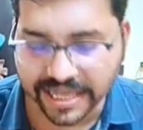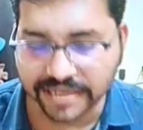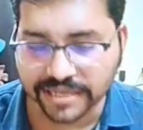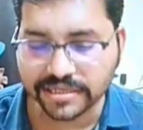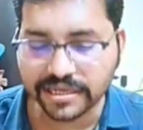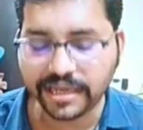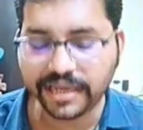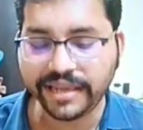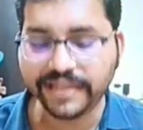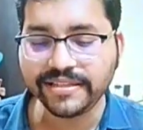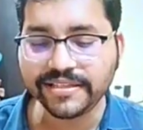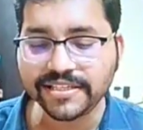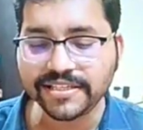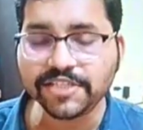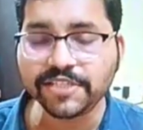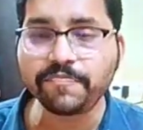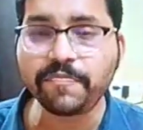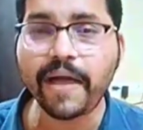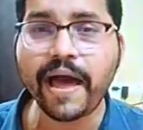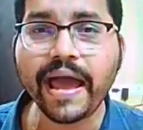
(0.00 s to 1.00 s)
that in
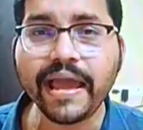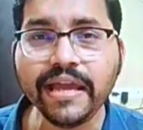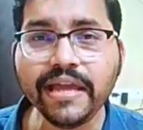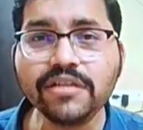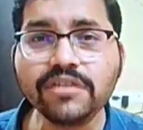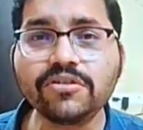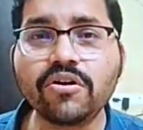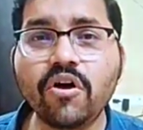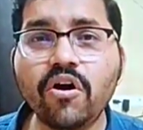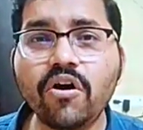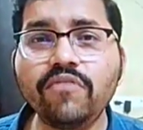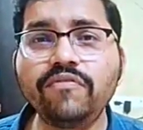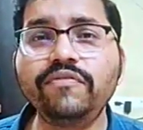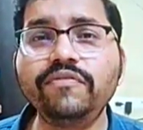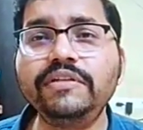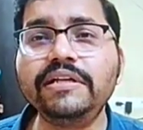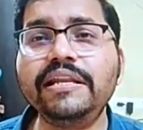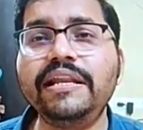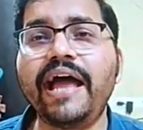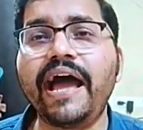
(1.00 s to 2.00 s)
spite of
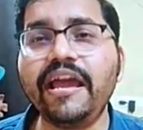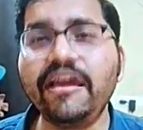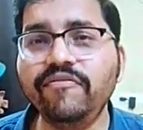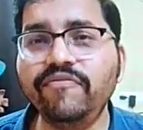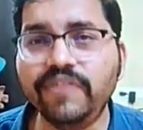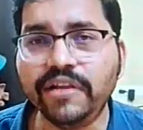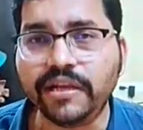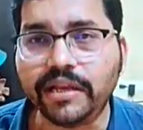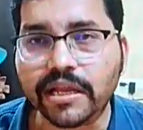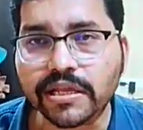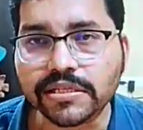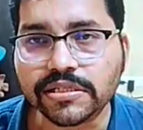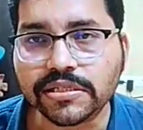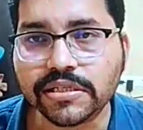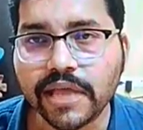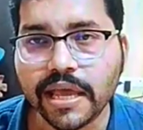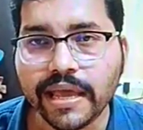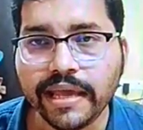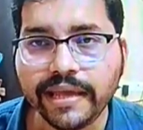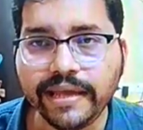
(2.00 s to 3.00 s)
the
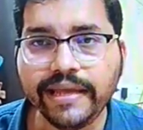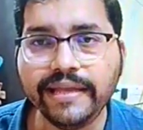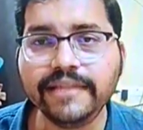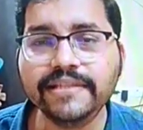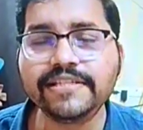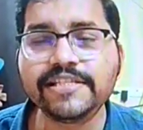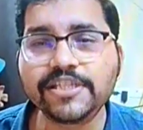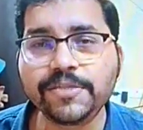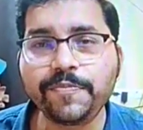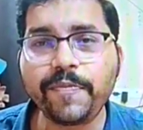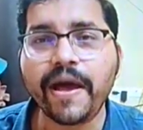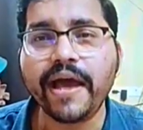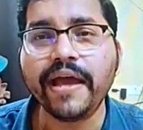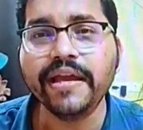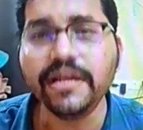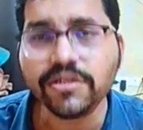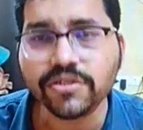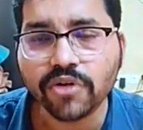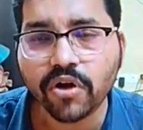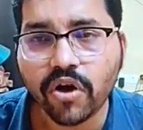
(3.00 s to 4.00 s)
liveliness, in
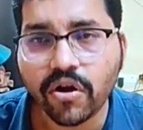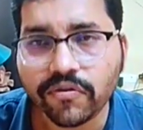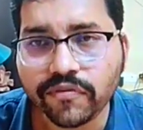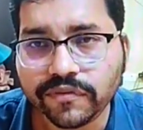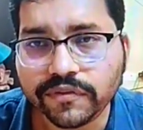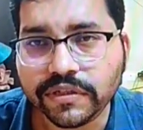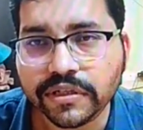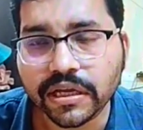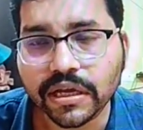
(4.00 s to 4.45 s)
spite of